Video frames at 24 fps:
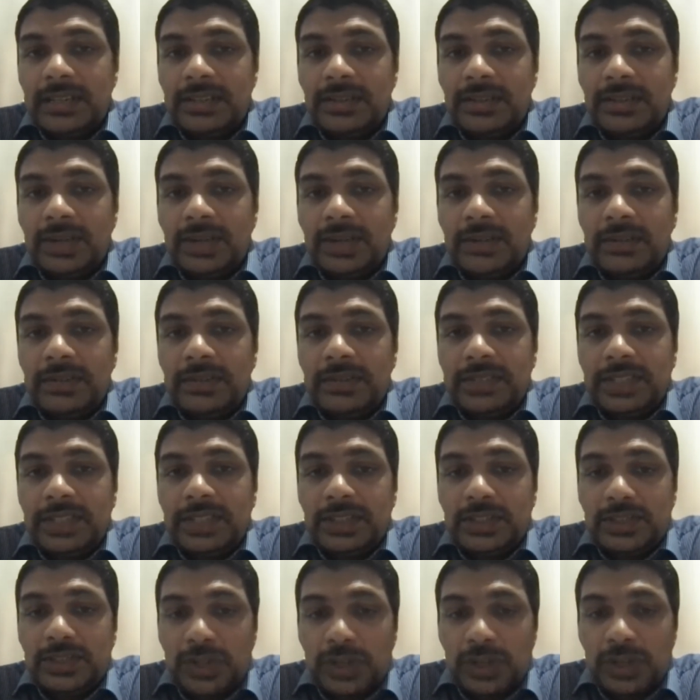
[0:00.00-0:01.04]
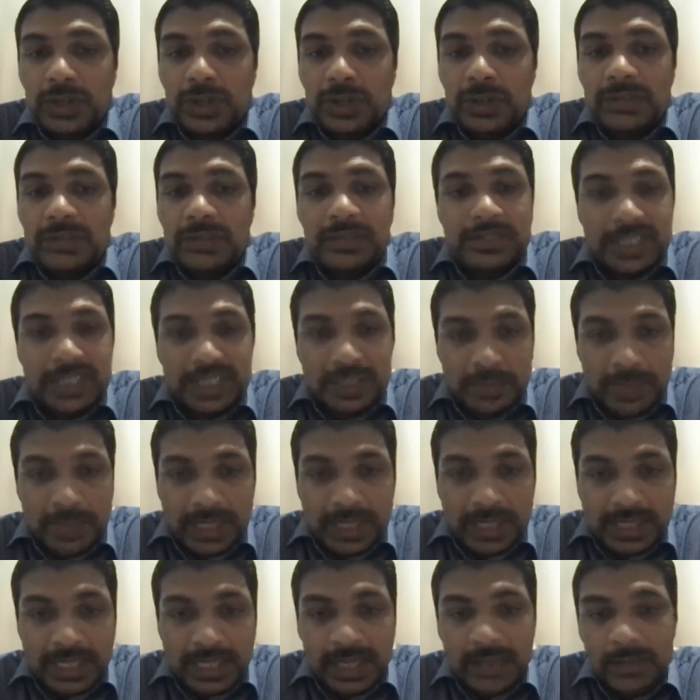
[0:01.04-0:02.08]
So we've seen strong growth. We've just
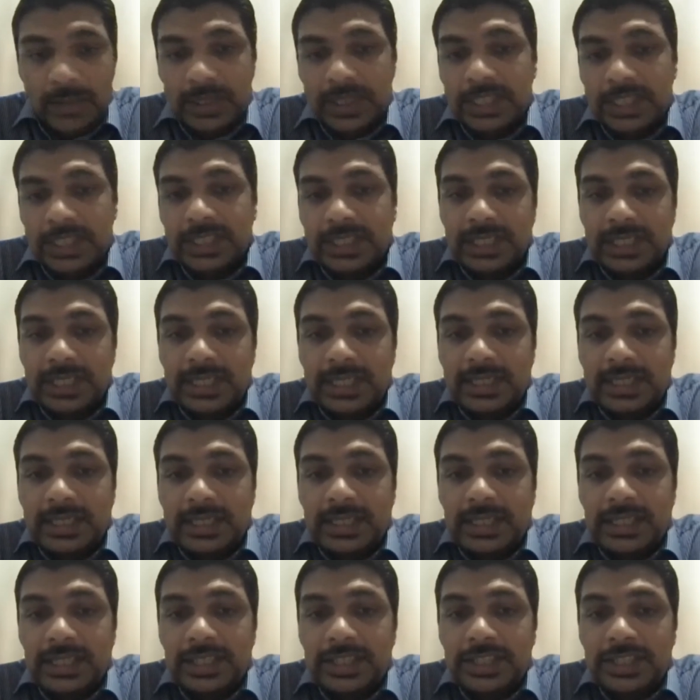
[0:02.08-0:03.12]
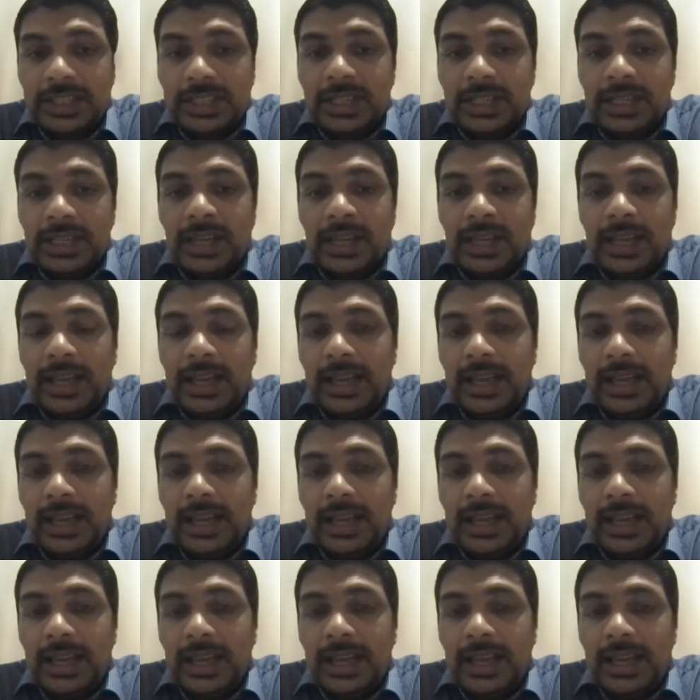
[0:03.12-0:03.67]
made this acquisition in Indonesia,